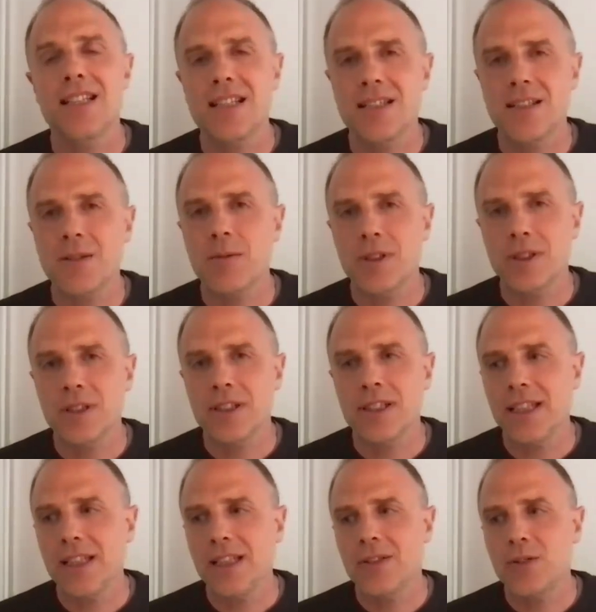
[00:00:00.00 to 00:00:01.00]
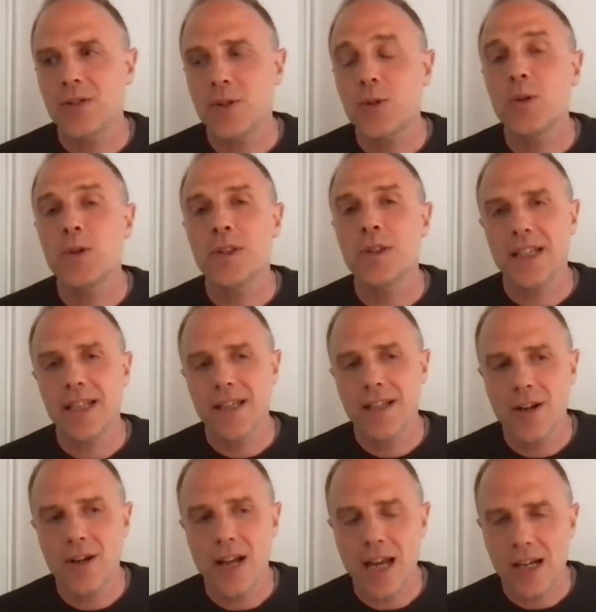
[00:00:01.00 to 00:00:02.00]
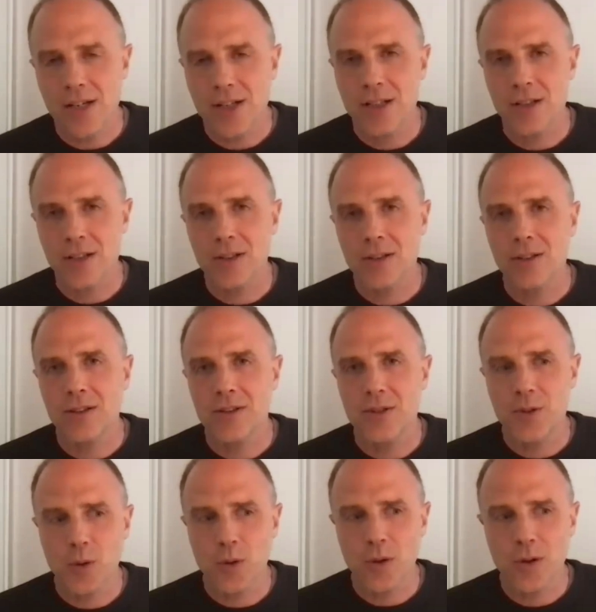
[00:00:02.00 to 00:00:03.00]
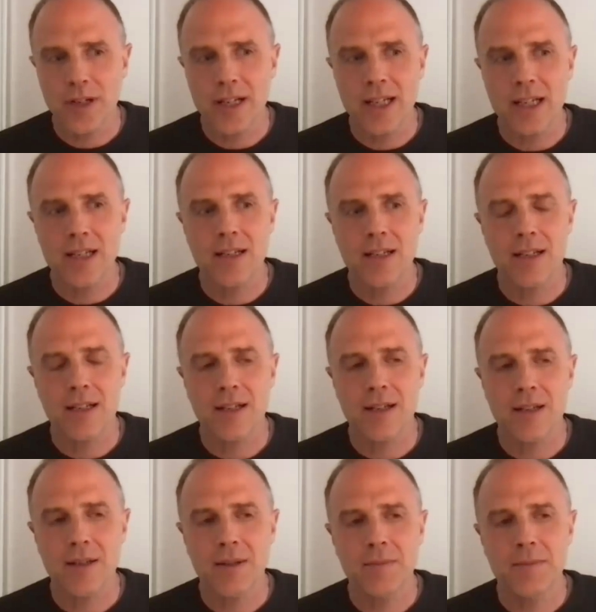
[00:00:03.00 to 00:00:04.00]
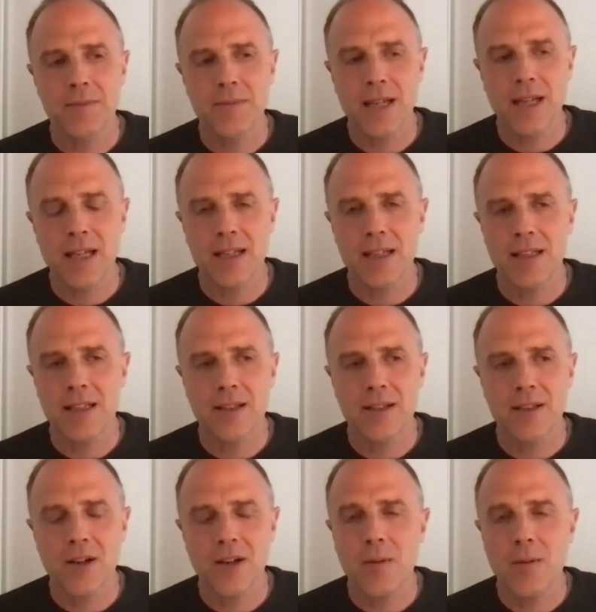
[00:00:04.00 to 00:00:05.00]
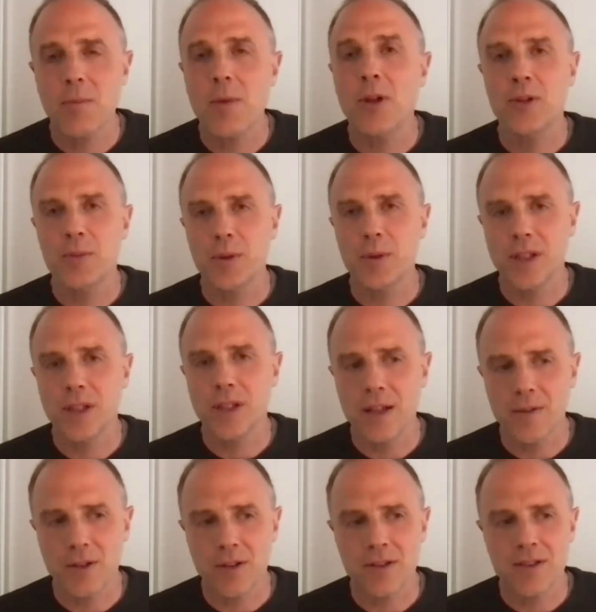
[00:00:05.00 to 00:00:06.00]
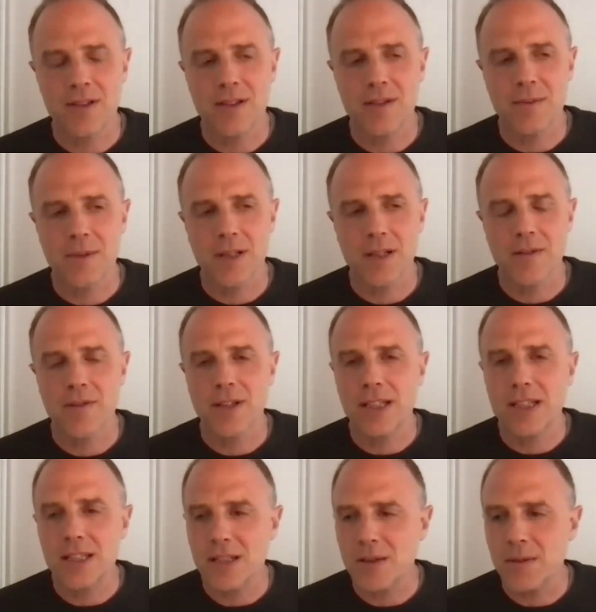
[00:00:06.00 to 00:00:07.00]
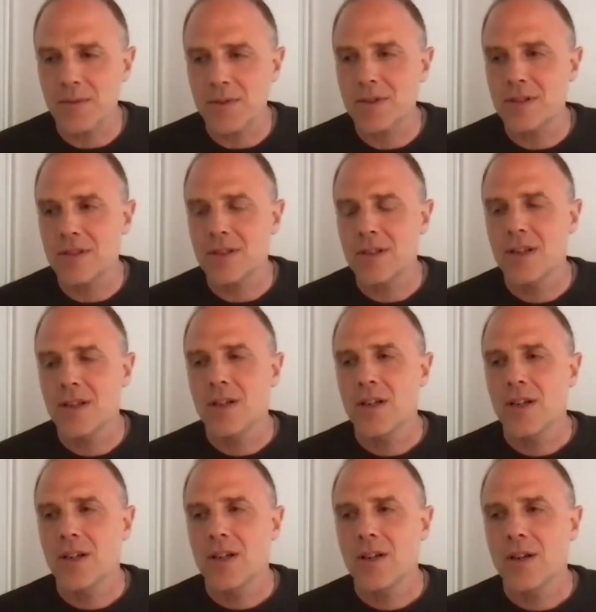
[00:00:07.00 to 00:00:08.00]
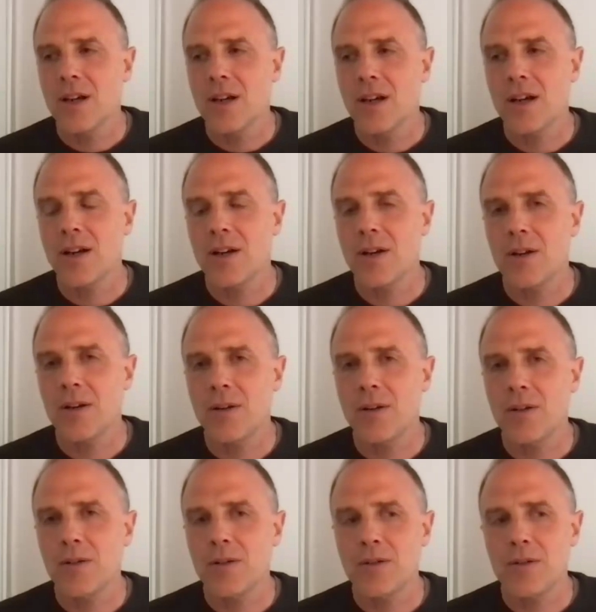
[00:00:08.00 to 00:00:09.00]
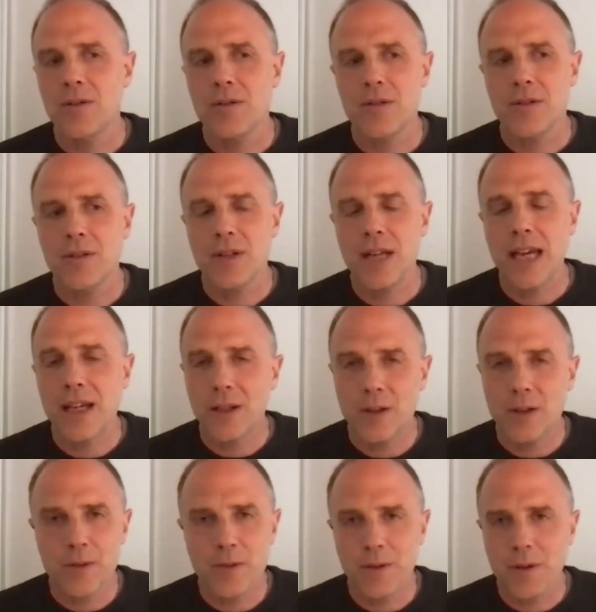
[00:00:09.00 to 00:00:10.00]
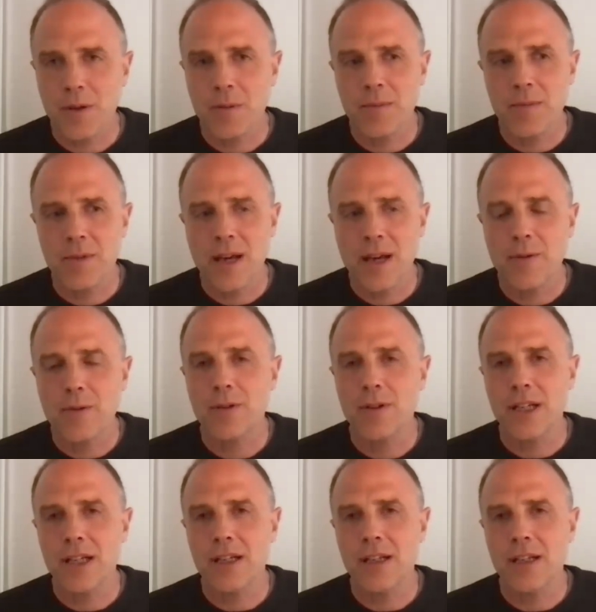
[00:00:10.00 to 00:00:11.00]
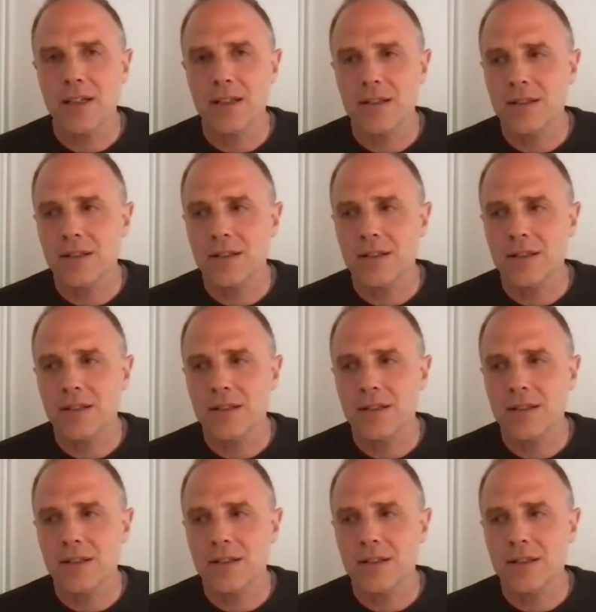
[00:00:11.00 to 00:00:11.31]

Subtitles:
a really truly international story, and on multiple levels. I mean, the victims uh, hailed from every